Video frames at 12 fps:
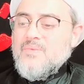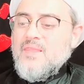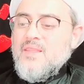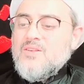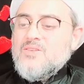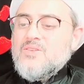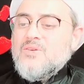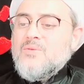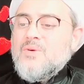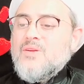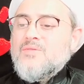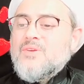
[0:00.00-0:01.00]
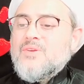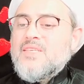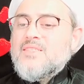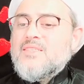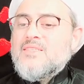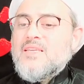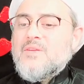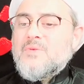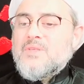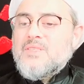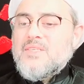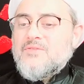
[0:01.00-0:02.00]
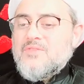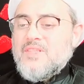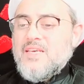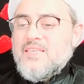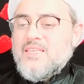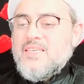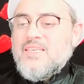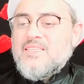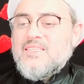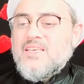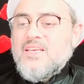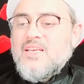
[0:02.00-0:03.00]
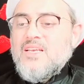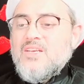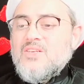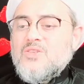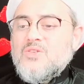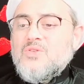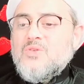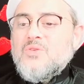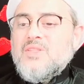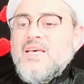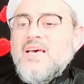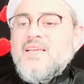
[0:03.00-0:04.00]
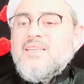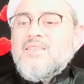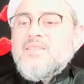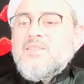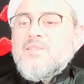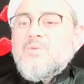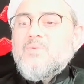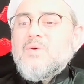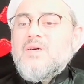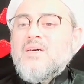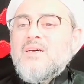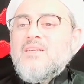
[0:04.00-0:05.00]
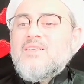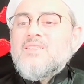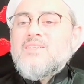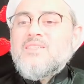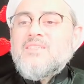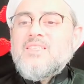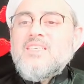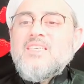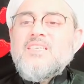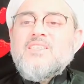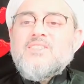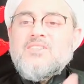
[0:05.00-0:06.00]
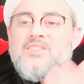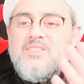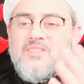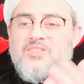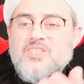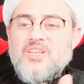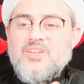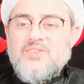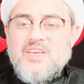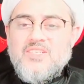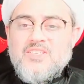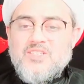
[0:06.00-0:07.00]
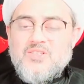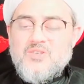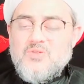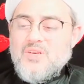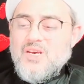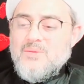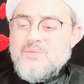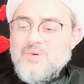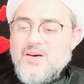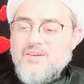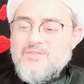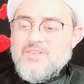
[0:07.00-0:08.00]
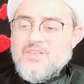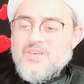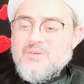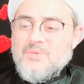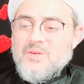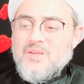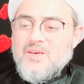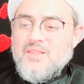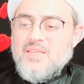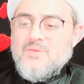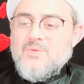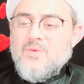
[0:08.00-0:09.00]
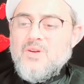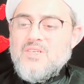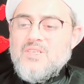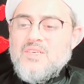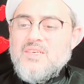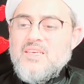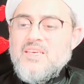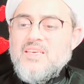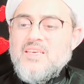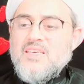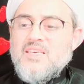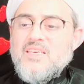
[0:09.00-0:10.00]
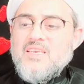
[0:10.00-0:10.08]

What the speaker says: So one of the reasons that we see for that is so that the world sees generations to come after Karbala that what a